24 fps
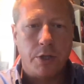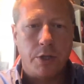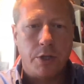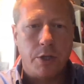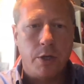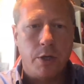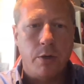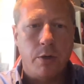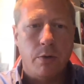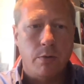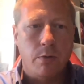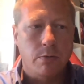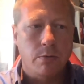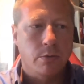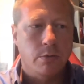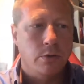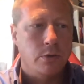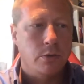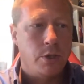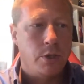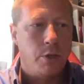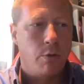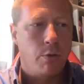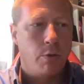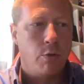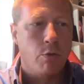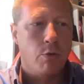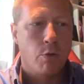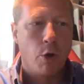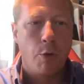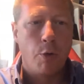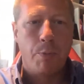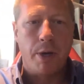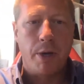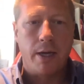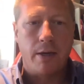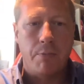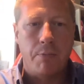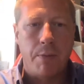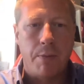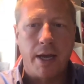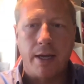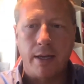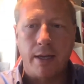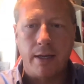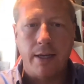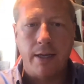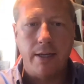or do you group
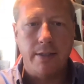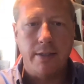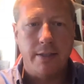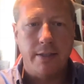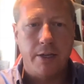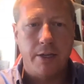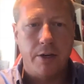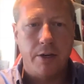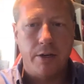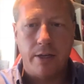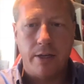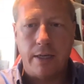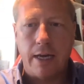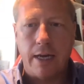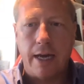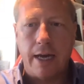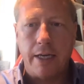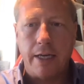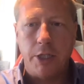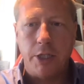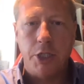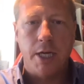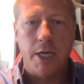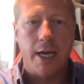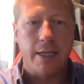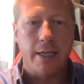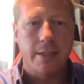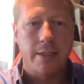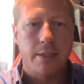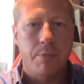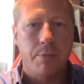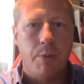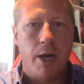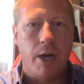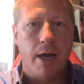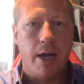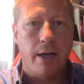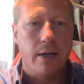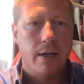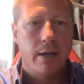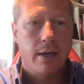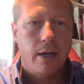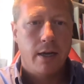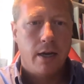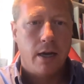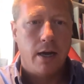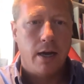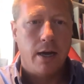it and make it easier to digest
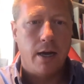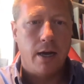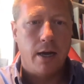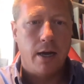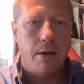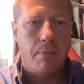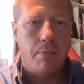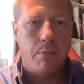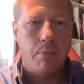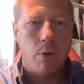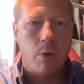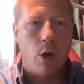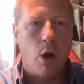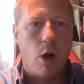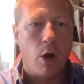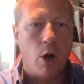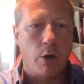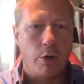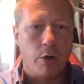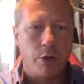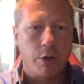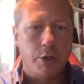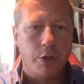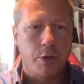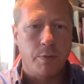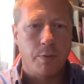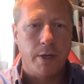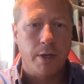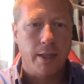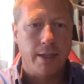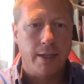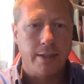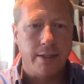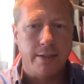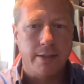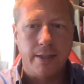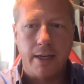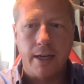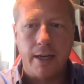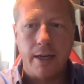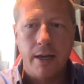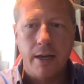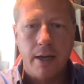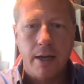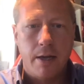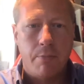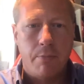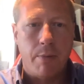but harder to really
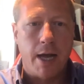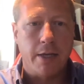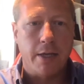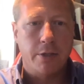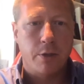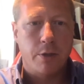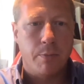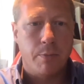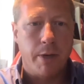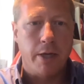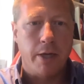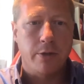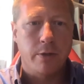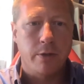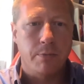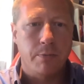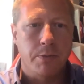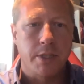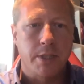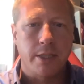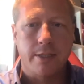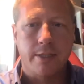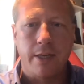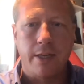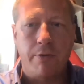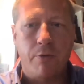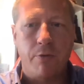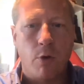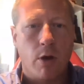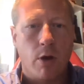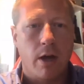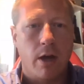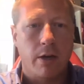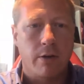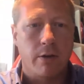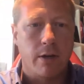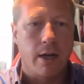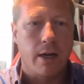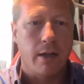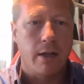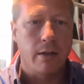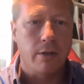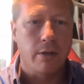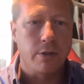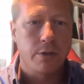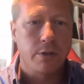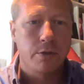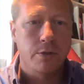see? Master bedroom,
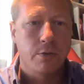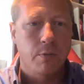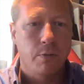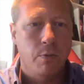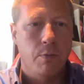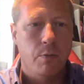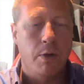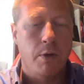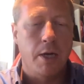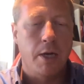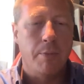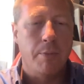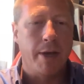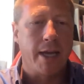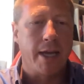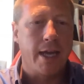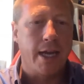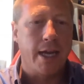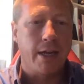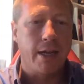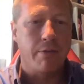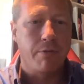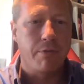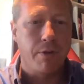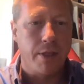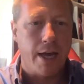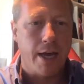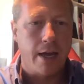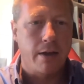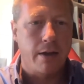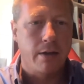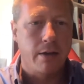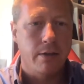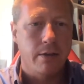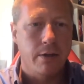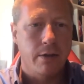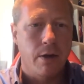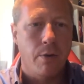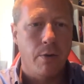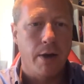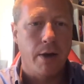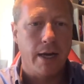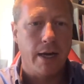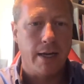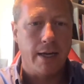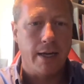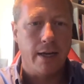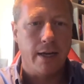$6,400. What am I getting for that?
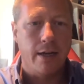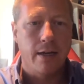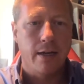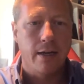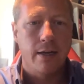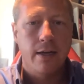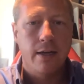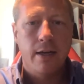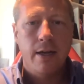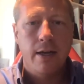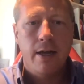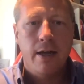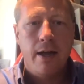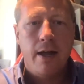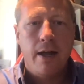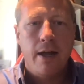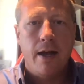No idea.